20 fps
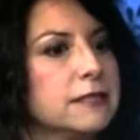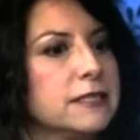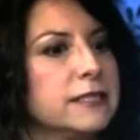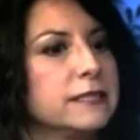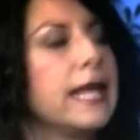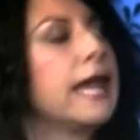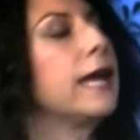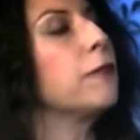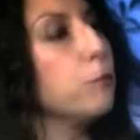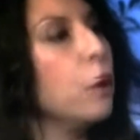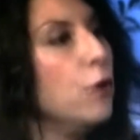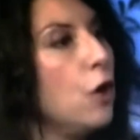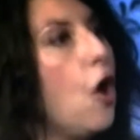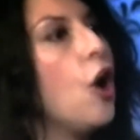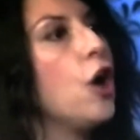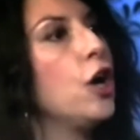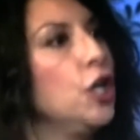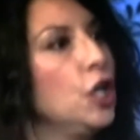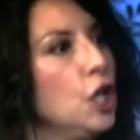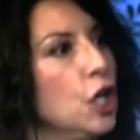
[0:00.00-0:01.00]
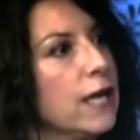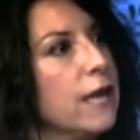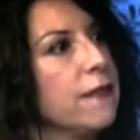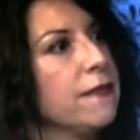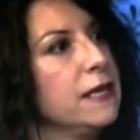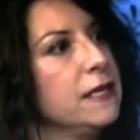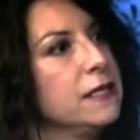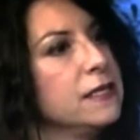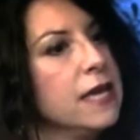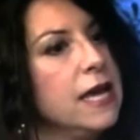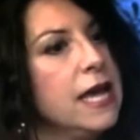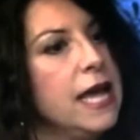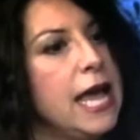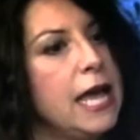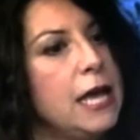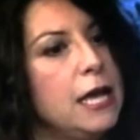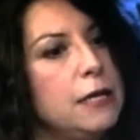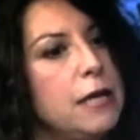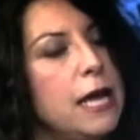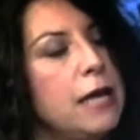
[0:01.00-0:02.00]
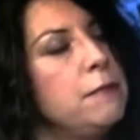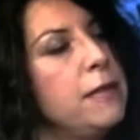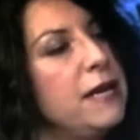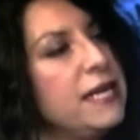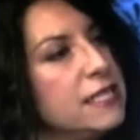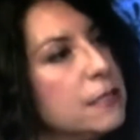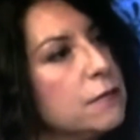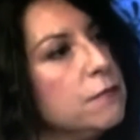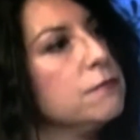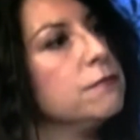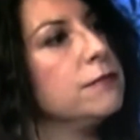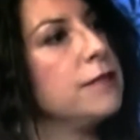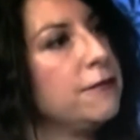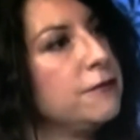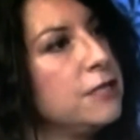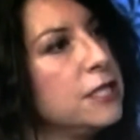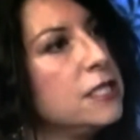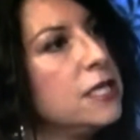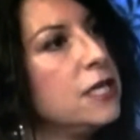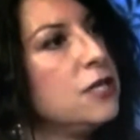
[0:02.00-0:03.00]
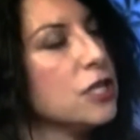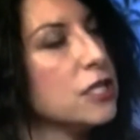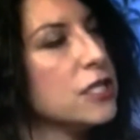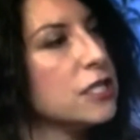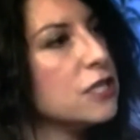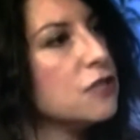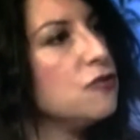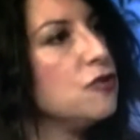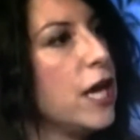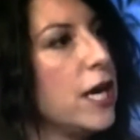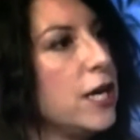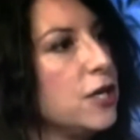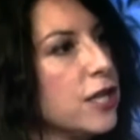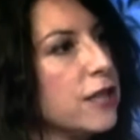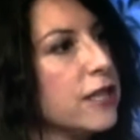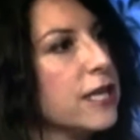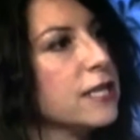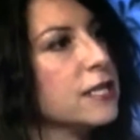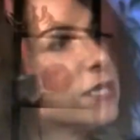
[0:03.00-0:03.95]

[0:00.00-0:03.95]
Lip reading: real hard look at this and make some tough decisions, changing things.